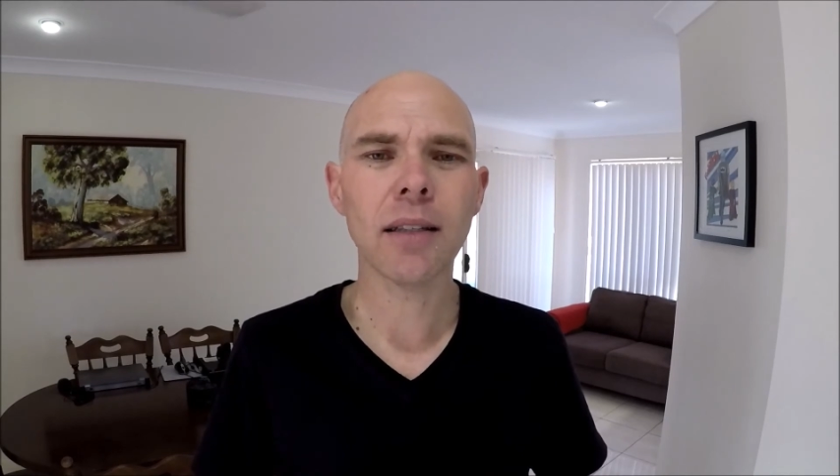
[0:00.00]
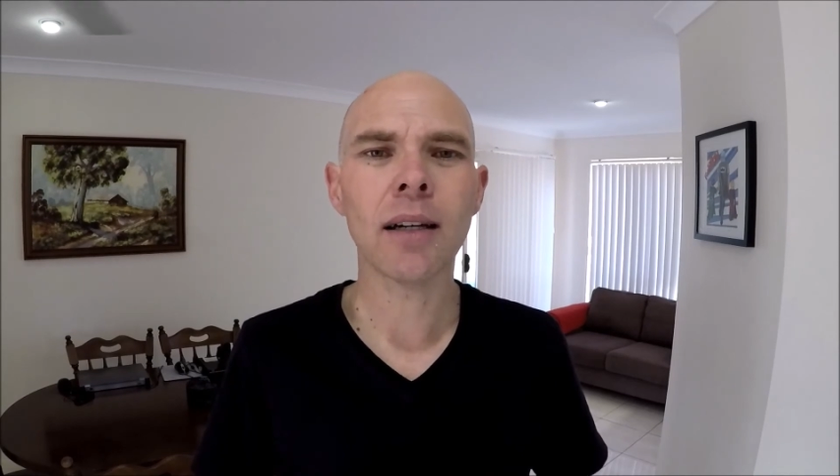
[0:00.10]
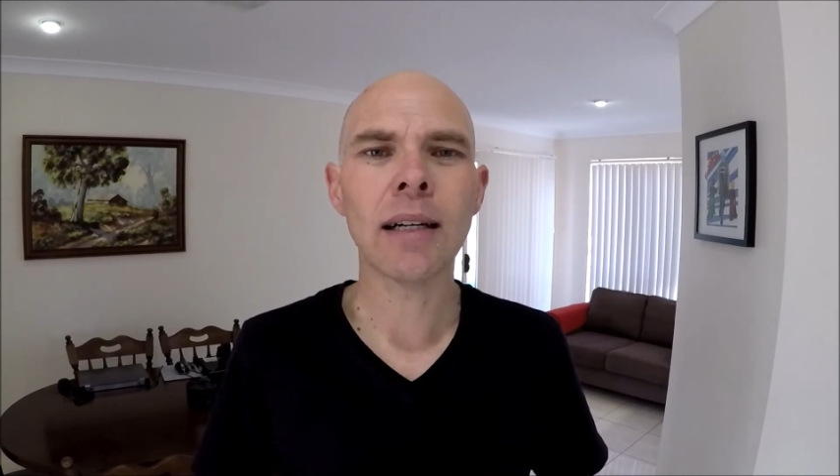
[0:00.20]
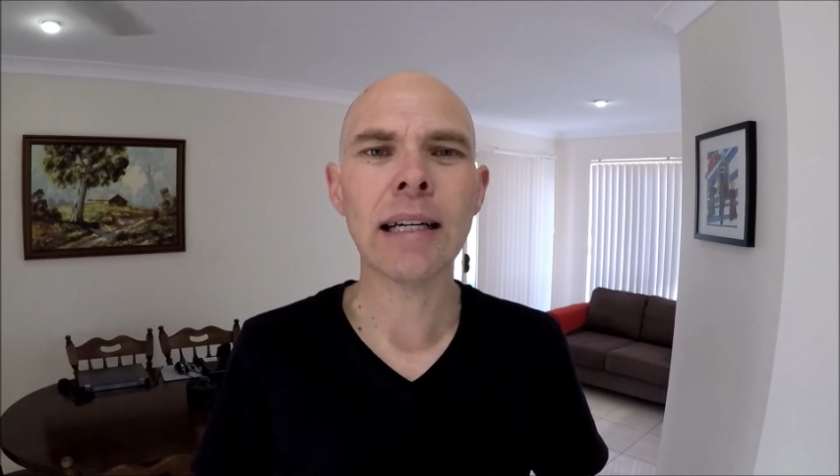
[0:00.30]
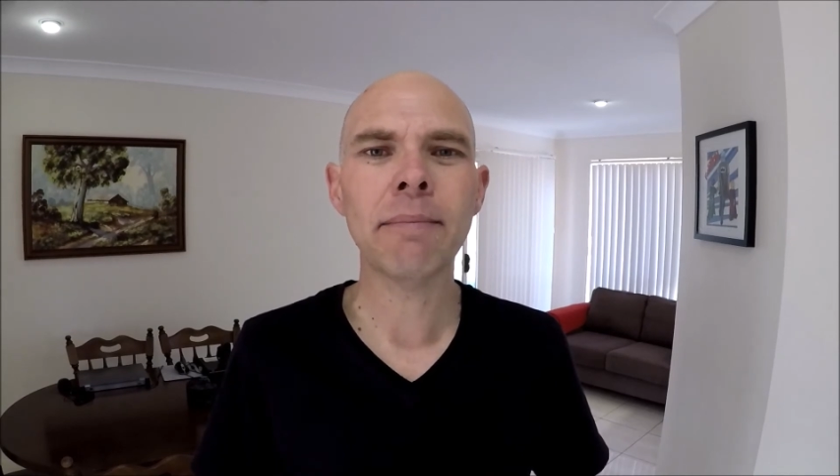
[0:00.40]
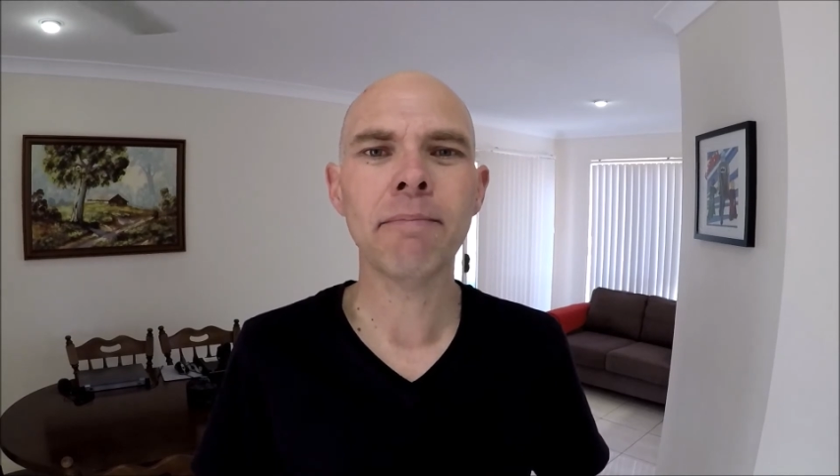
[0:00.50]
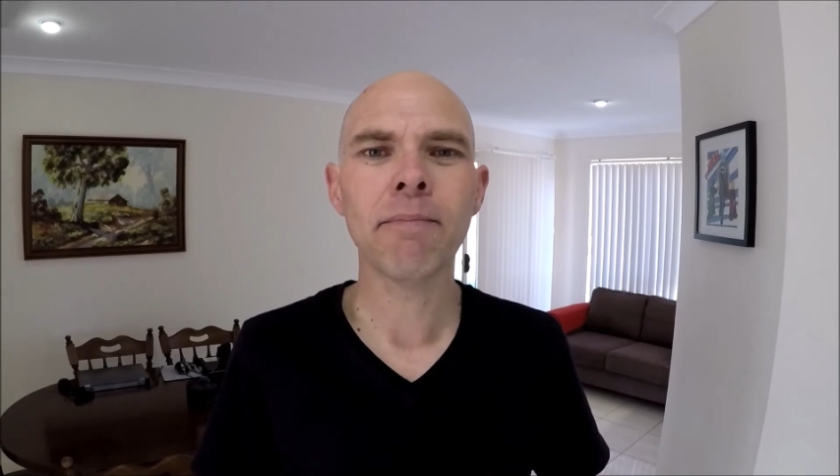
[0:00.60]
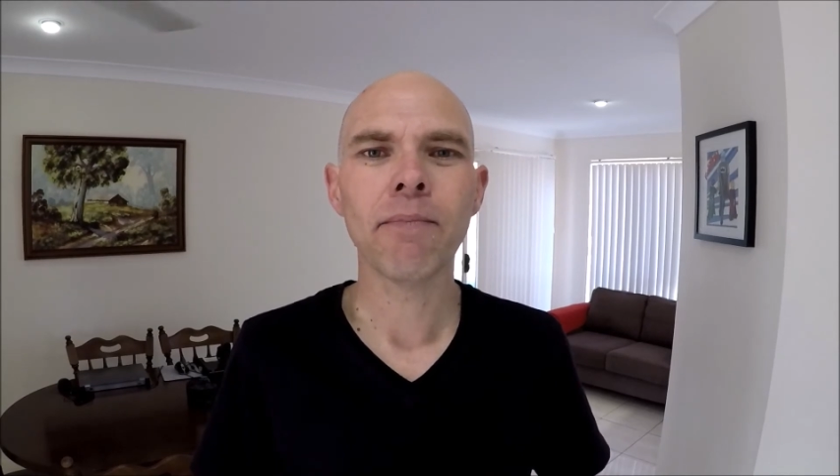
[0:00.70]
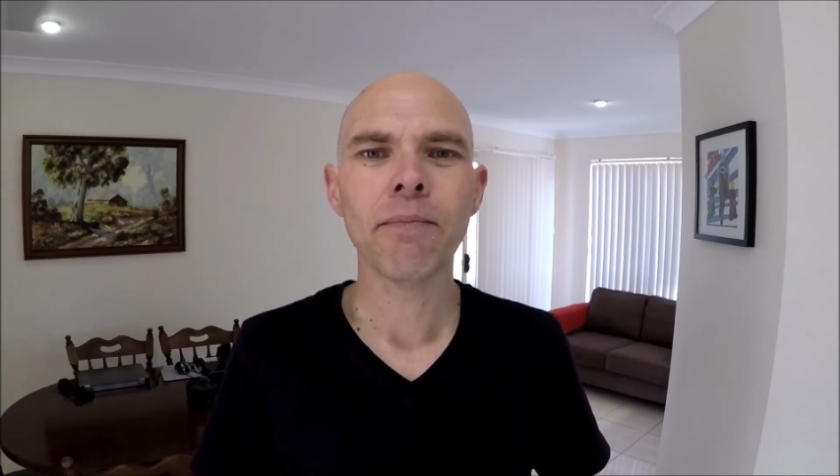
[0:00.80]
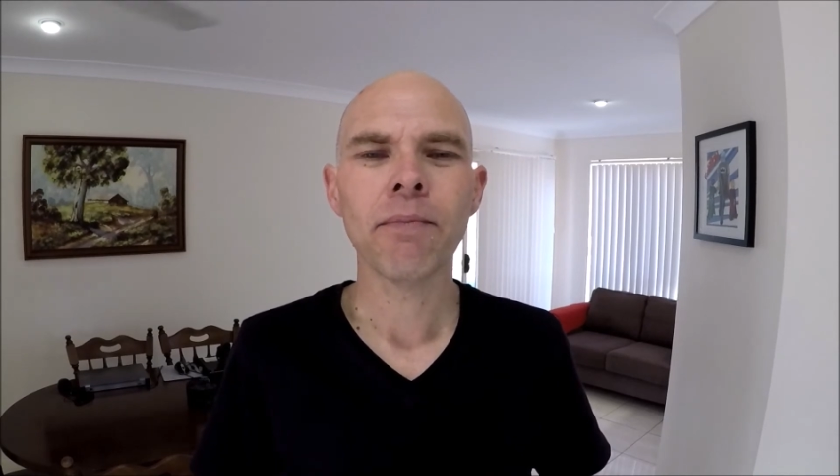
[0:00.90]
time,
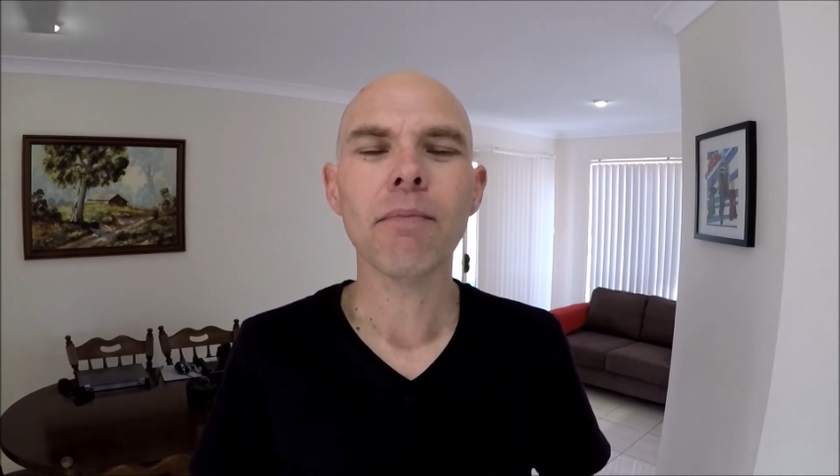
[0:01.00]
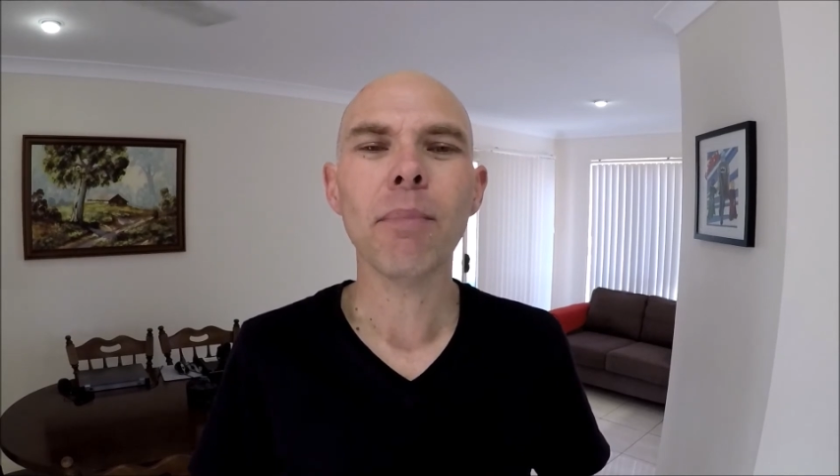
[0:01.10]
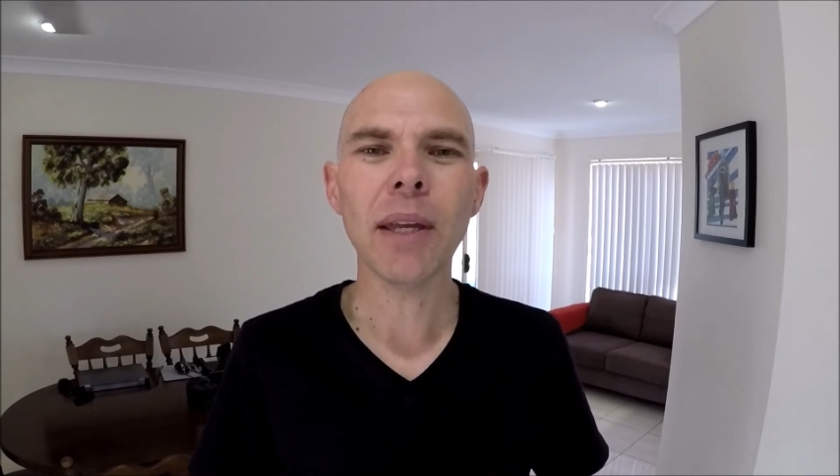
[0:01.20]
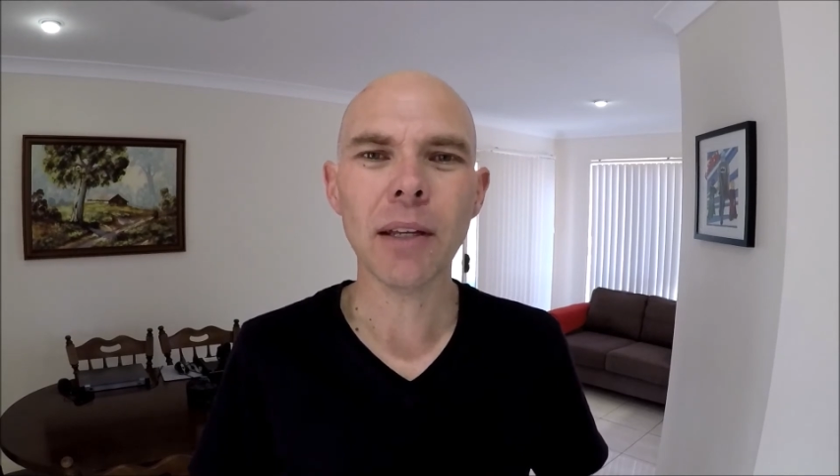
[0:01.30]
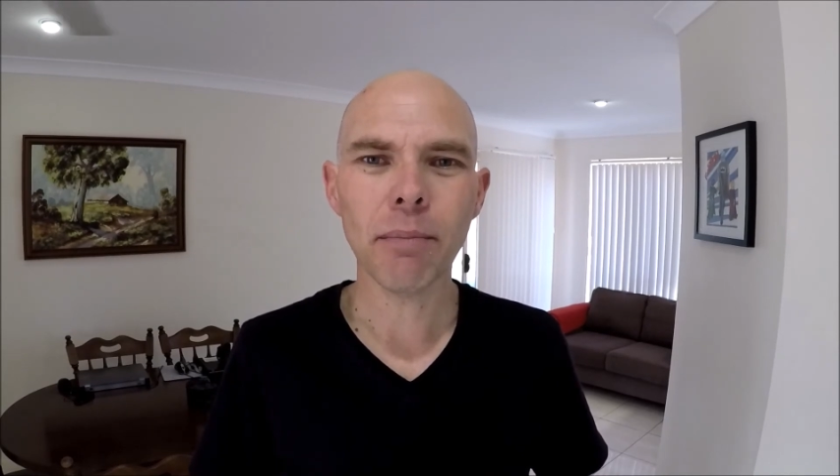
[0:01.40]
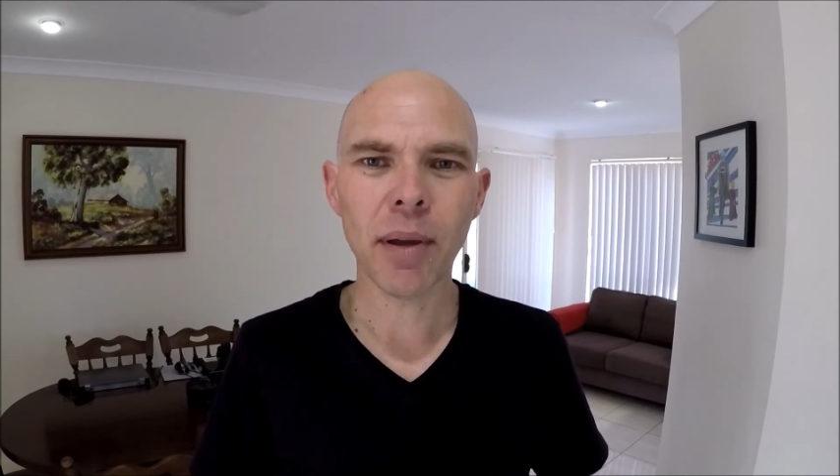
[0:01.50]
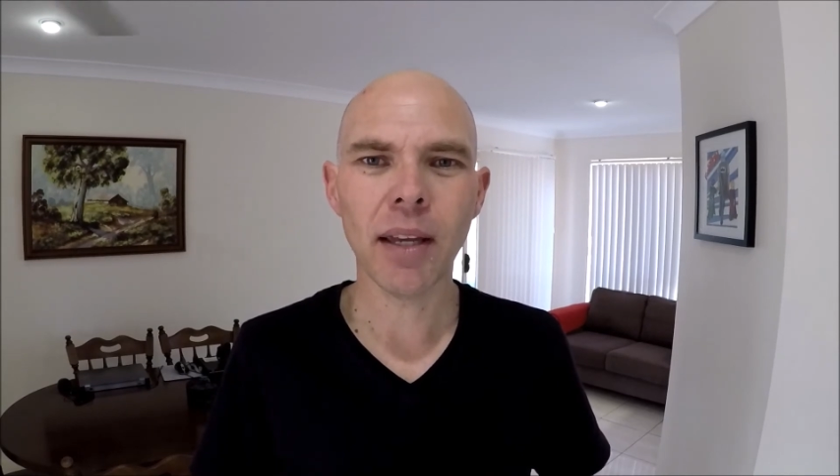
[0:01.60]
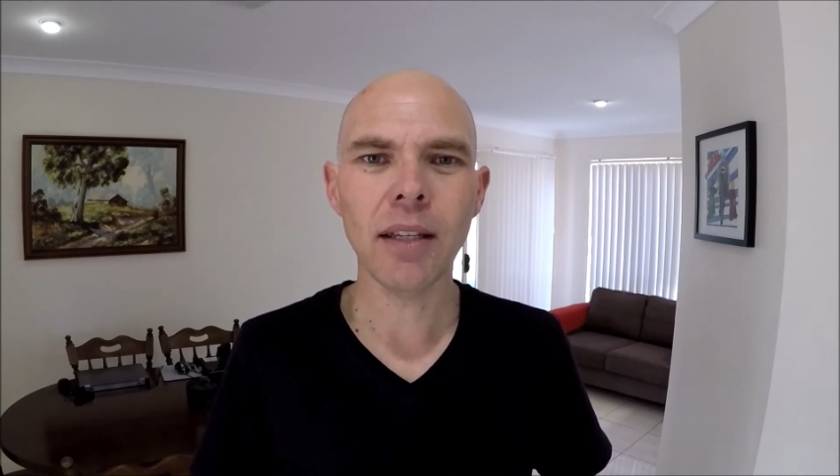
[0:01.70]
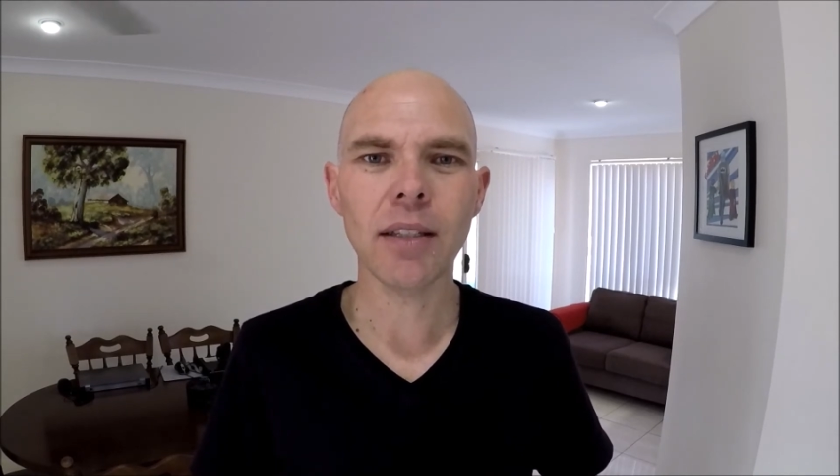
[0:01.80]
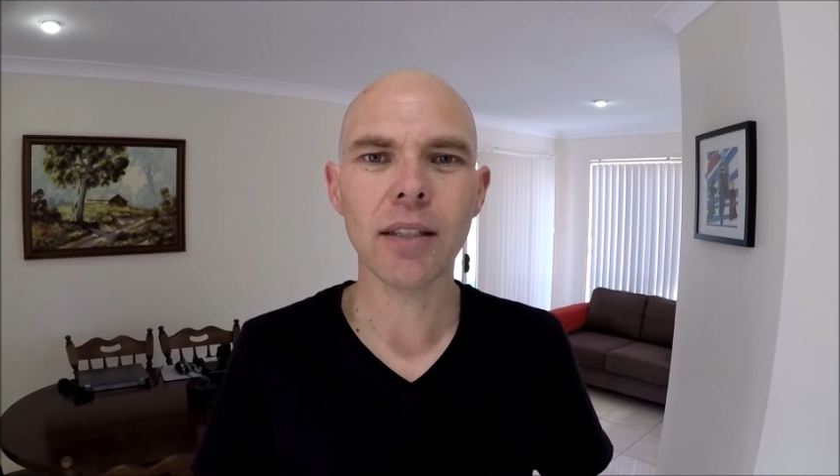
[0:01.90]
be at
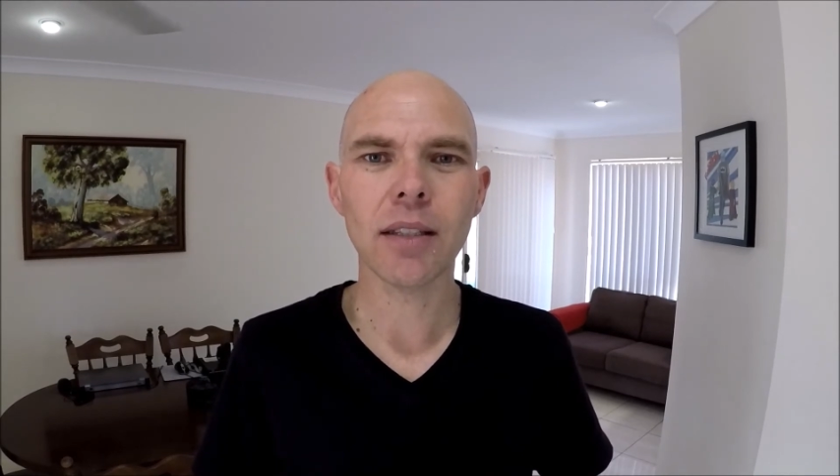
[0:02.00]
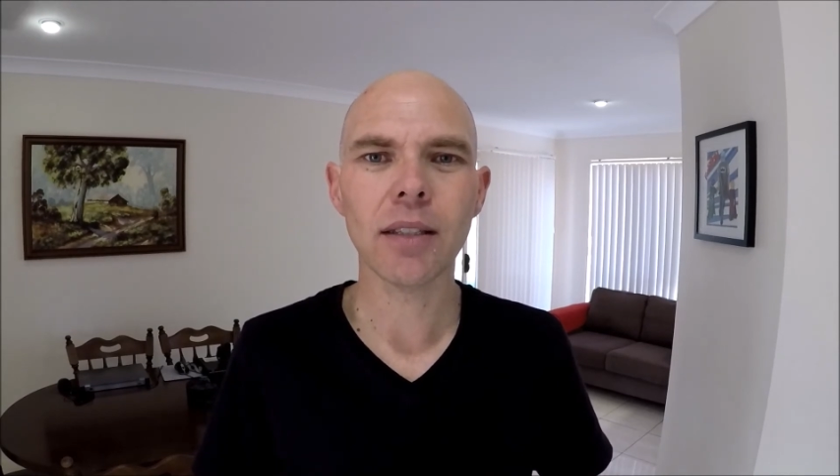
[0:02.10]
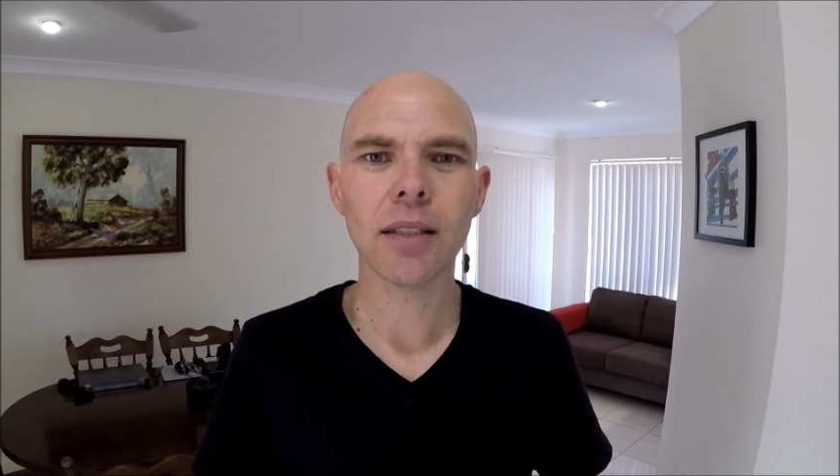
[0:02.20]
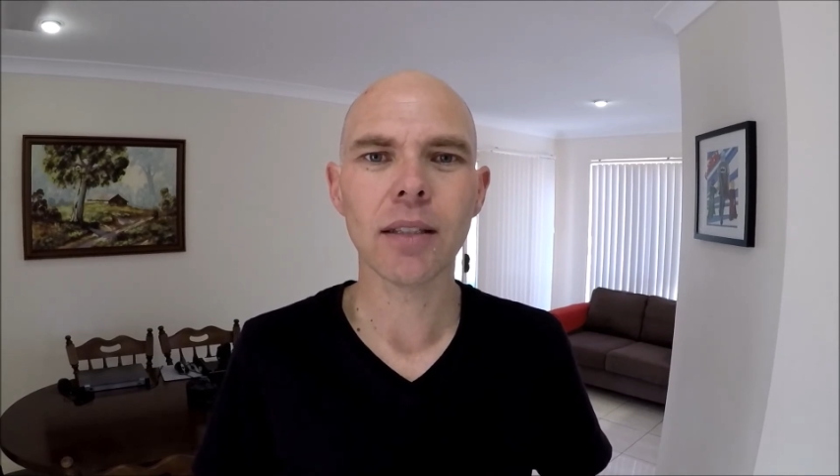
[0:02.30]
peace,